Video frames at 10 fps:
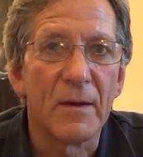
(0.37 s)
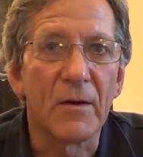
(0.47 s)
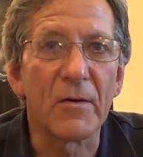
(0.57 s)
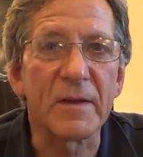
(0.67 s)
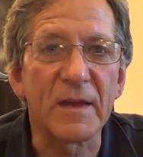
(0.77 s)

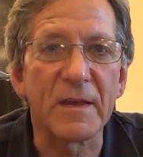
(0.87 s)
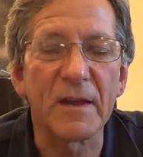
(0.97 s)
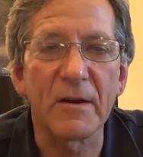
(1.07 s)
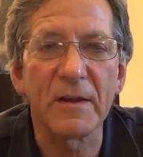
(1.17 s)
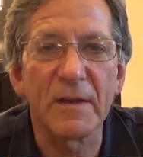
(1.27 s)
Okay,
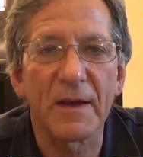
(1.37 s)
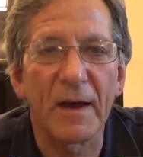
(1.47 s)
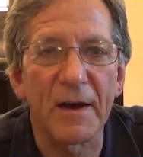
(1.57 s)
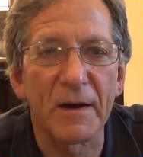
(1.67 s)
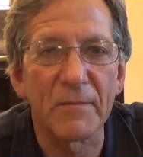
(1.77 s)
Gary,
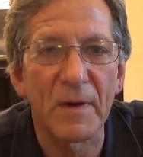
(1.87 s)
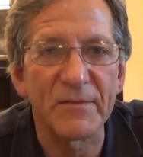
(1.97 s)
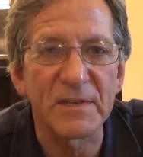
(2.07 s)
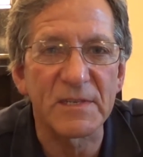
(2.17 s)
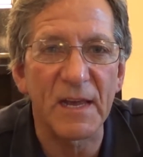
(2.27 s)

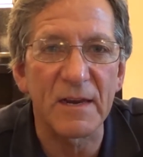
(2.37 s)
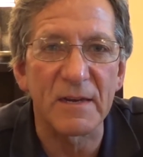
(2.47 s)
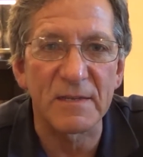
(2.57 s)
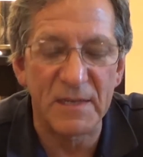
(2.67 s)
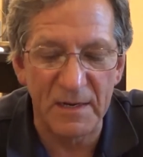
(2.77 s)
I've
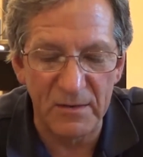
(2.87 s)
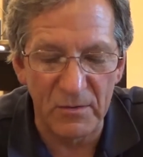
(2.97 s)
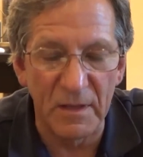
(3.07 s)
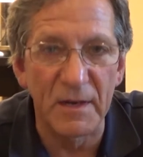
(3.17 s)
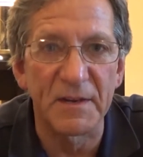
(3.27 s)
decided to send
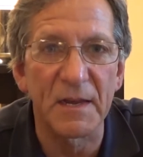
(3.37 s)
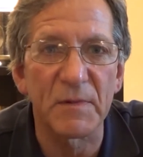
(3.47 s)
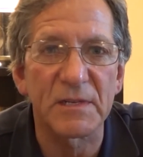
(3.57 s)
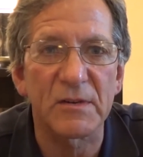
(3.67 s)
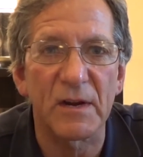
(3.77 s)
you a little
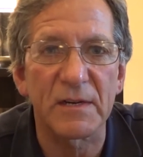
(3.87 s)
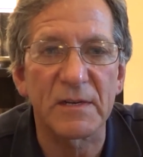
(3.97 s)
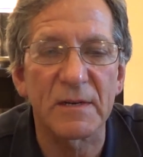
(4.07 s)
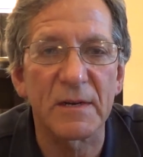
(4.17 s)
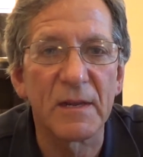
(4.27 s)

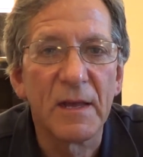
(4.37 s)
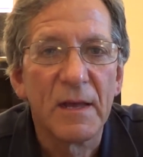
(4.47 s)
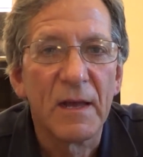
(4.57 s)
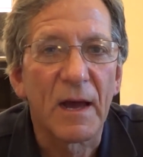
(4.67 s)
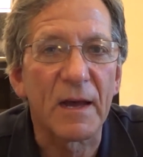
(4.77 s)
demonstration
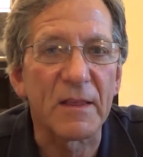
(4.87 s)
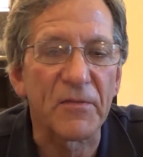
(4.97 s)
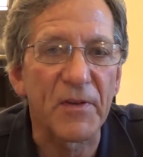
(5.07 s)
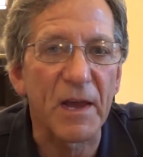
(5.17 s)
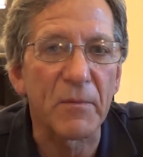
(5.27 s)
on
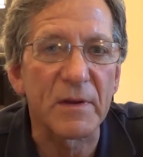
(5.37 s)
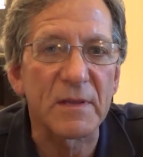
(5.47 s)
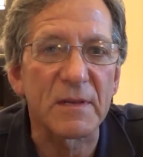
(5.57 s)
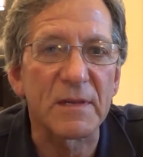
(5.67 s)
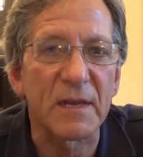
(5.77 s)
the
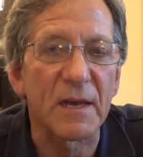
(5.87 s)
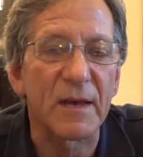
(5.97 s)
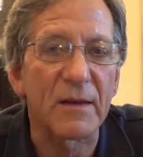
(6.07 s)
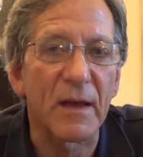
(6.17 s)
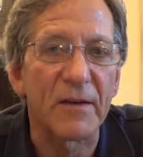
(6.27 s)
fabric that
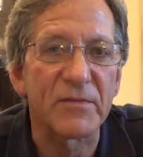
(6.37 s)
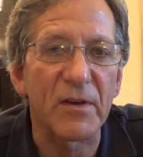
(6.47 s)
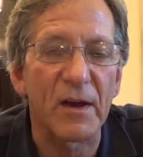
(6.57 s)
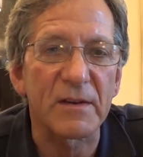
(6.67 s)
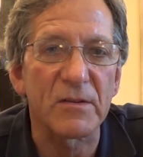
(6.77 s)
I've
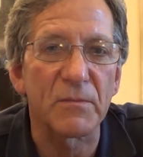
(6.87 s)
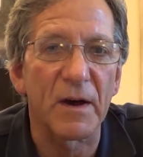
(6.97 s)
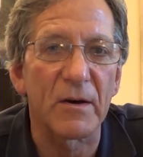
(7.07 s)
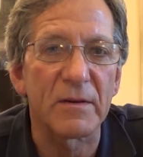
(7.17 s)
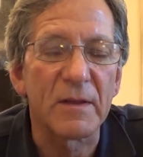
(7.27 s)
talked to you
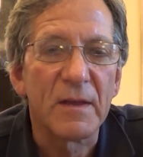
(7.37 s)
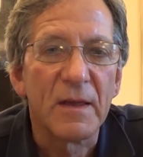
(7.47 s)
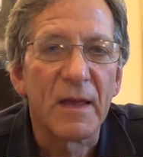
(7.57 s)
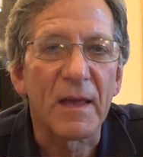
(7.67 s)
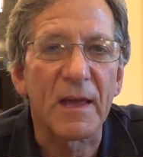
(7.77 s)
about
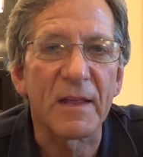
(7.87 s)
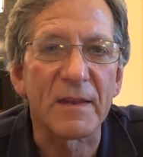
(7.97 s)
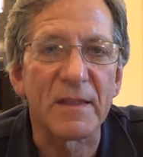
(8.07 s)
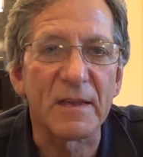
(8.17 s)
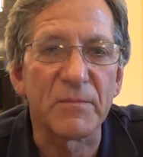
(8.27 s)

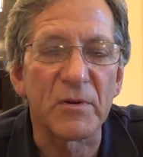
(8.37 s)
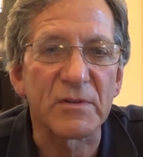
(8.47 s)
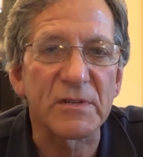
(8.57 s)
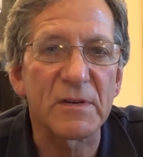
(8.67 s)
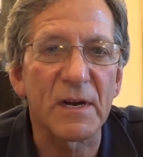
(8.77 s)
and the
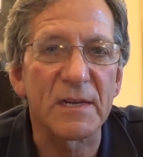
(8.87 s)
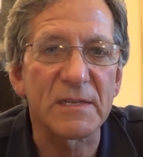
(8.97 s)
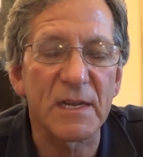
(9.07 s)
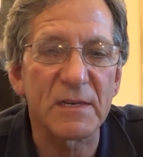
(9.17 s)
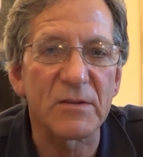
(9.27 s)
brochure I
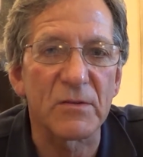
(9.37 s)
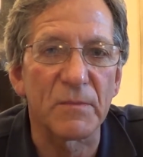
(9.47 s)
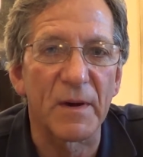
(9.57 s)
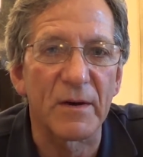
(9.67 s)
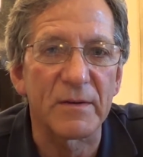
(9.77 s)
sent you
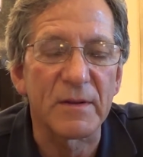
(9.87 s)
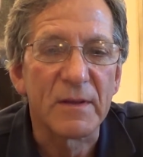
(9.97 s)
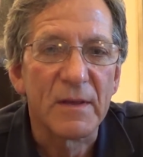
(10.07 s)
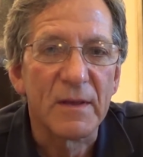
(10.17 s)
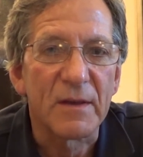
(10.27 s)
about
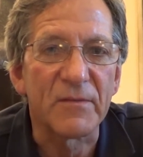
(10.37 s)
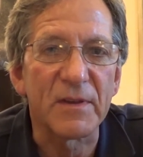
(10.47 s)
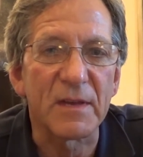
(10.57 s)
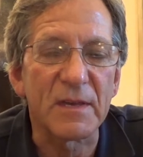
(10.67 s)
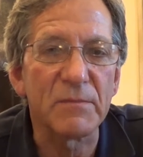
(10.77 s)

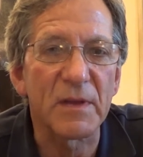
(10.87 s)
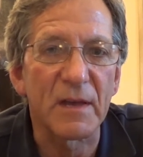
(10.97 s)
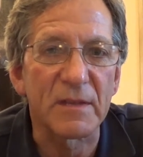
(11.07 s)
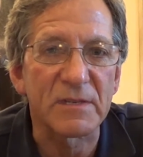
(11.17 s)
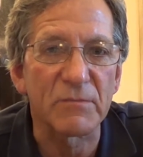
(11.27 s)
via
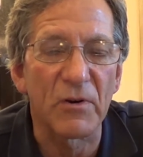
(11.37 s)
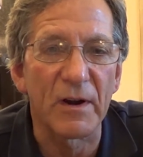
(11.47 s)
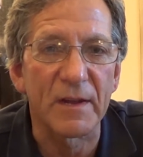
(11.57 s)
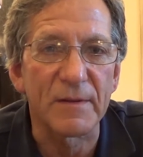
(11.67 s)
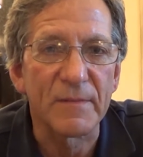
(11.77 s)
email this
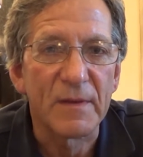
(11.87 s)
morning.